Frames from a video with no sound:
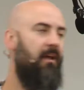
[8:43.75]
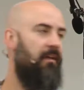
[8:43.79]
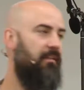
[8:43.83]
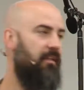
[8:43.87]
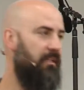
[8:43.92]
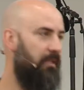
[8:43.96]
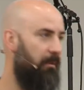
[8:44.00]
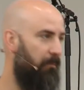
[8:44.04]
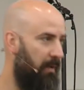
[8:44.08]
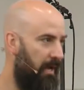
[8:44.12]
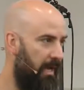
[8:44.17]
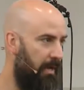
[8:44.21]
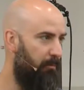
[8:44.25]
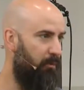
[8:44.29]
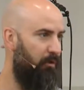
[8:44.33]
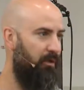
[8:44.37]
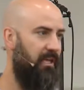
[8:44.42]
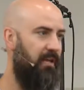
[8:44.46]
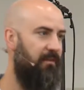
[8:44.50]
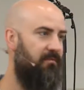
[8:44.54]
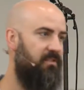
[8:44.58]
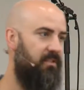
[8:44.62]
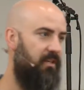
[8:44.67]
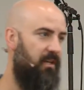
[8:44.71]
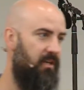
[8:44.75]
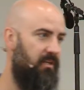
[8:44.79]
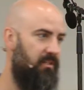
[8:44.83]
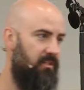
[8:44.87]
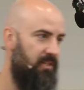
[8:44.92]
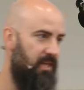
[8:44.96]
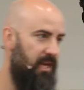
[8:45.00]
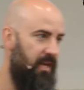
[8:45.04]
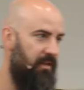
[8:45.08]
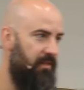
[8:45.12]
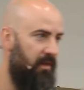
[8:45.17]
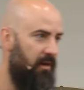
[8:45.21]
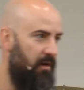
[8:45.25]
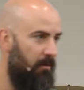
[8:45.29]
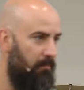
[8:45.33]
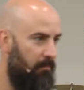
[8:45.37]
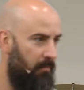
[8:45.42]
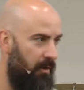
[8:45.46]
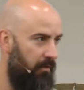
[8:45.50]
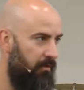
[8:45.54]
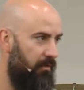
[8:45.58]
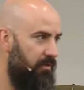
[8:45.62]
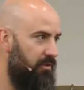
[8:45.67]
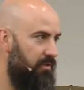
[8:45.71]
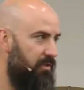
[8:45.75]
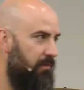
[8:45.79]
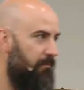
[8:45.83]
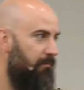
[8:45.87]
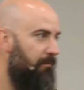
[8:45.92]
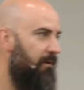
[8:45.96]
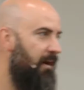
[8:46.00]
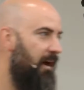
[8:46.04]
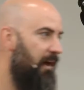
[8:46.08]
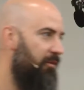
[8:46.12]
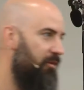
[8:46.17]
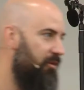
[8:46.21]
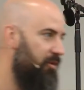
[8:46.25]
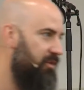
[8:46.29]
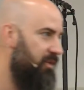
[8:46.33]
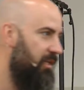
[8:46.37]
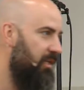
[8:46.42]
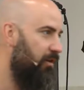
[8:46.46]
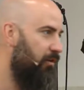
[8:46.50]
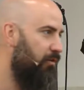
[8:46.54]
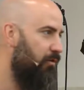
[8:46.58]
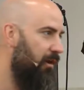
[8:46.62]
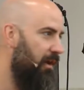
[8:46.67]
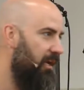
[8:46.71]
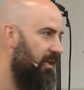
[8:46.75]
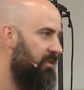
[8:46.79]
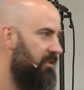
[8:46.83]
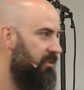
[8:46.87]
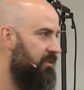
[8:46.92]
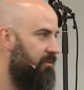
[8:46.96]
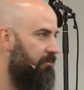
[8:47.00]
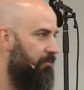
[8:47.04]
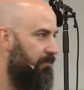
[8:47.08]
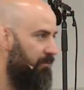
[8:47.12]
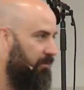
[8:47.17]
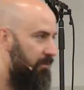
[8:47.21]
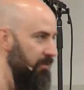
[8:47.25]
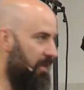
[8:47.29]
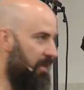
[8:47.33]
that the Bible gives us and that our mothers and fathers in Christ for